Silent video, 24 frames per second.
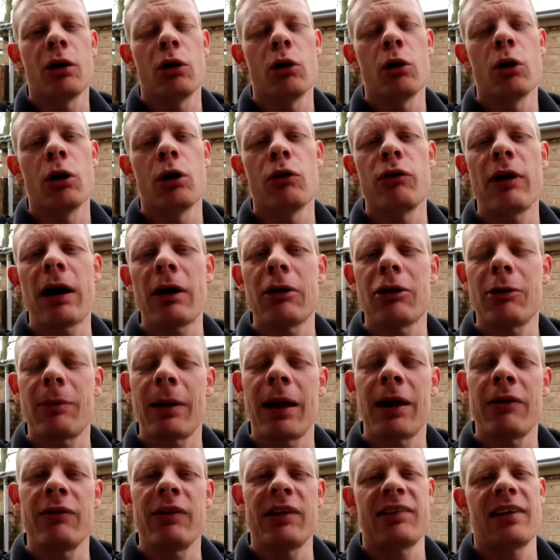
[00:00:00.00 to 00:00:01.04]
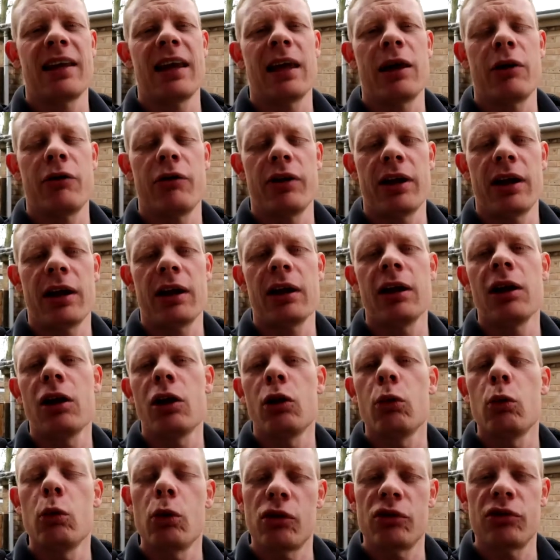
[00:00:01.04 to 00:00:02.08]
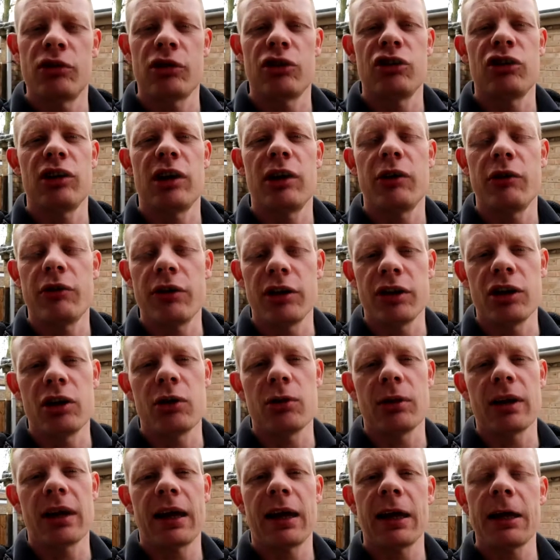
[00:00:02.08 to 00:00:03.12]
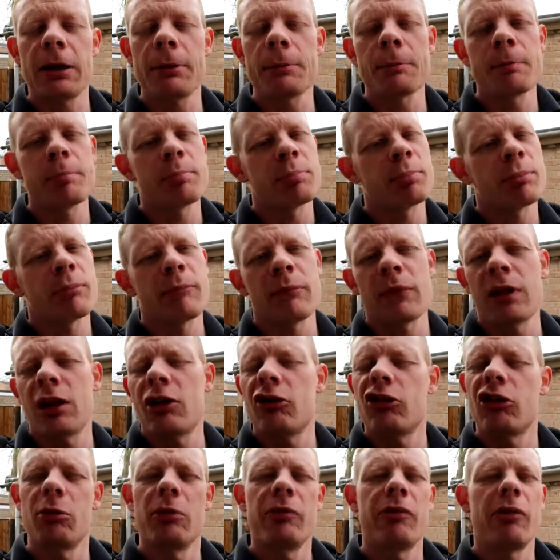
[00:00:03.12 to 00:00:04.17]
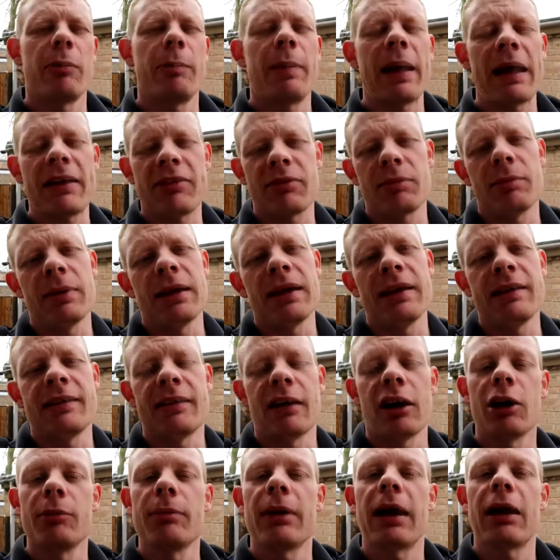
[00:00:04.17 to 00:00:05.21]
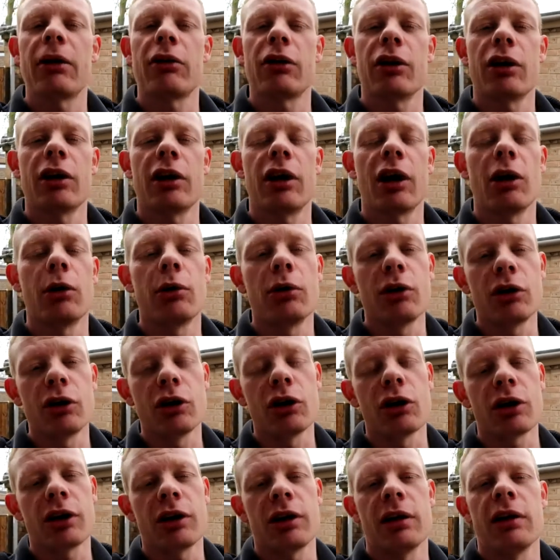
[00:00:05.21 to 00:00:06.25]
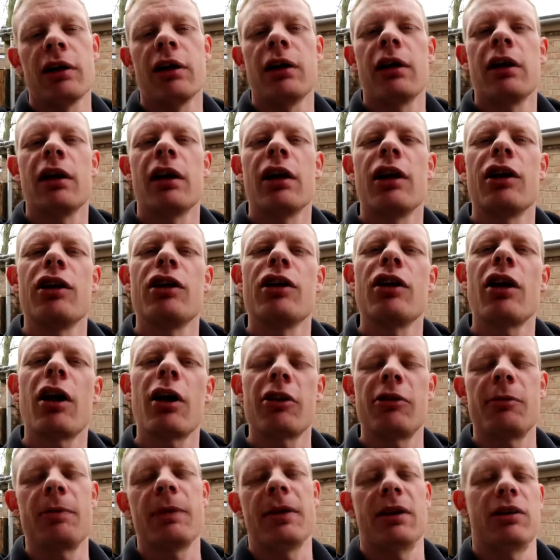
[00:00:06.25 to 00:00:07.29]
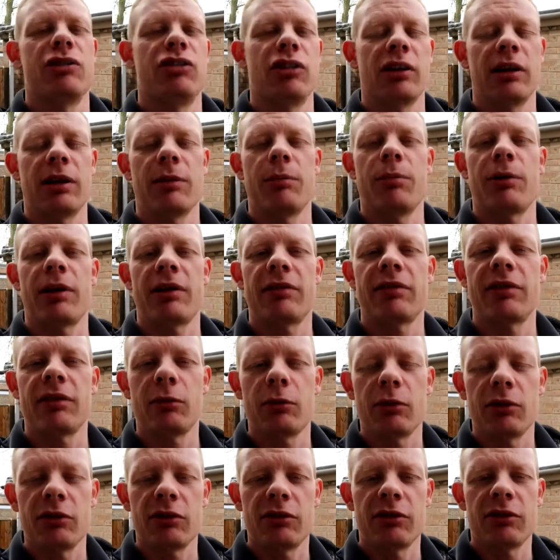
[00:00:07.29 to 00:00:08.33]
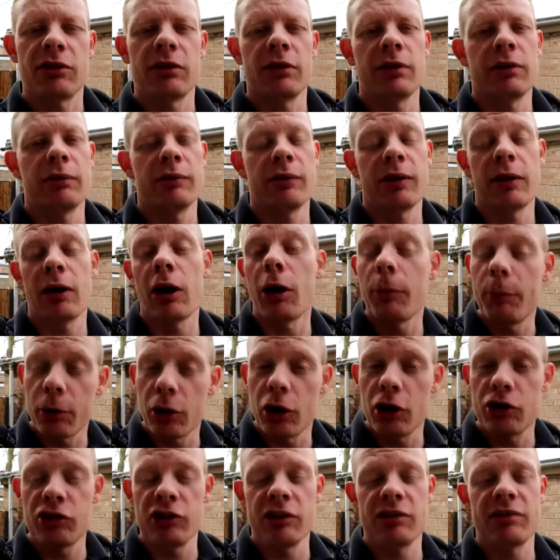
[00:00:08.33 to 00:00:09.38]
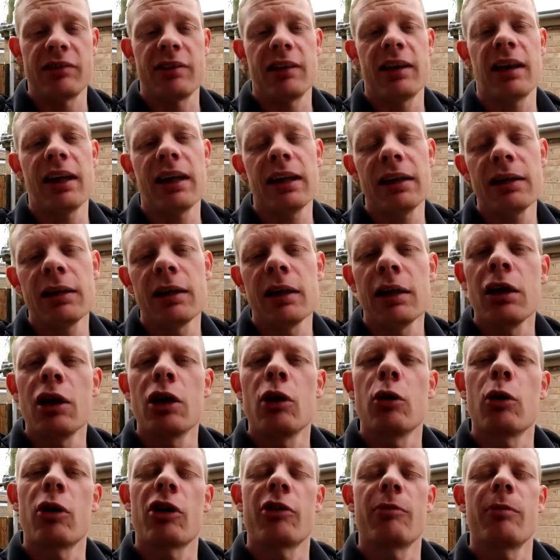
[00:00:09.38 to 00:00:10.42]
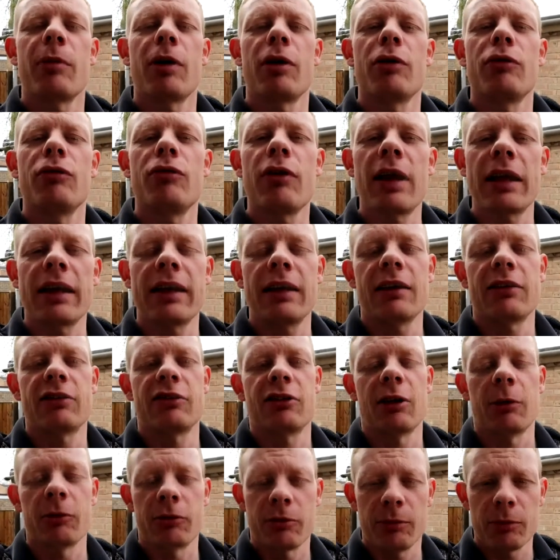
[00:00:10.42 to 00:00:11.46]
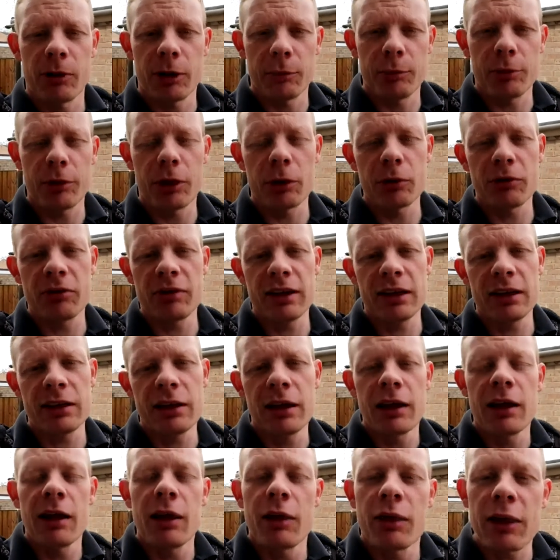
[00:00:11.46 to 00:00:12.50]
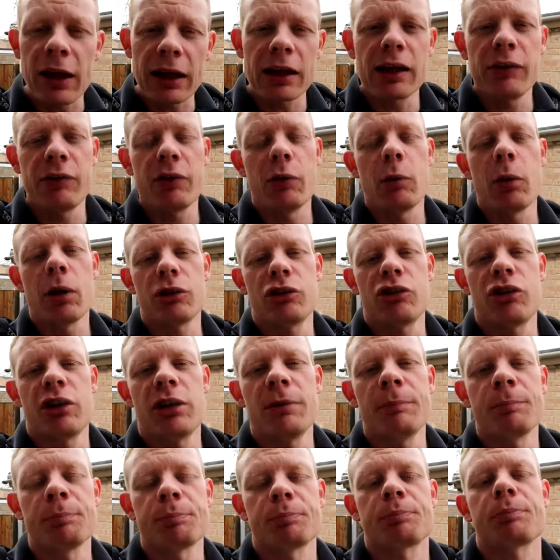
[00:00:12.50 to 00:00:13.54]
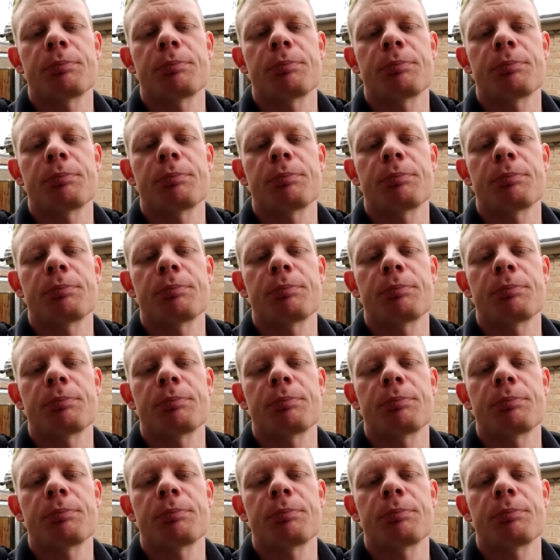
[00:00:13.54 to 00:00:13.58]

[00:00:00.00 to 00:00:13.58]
or around about this area, Worcestershire in the UK. Some of the best meat. I'm now going to go and cook a nice bit of chicken breast that I purchased today. One of my regular stops for my protein. Thank you for watching.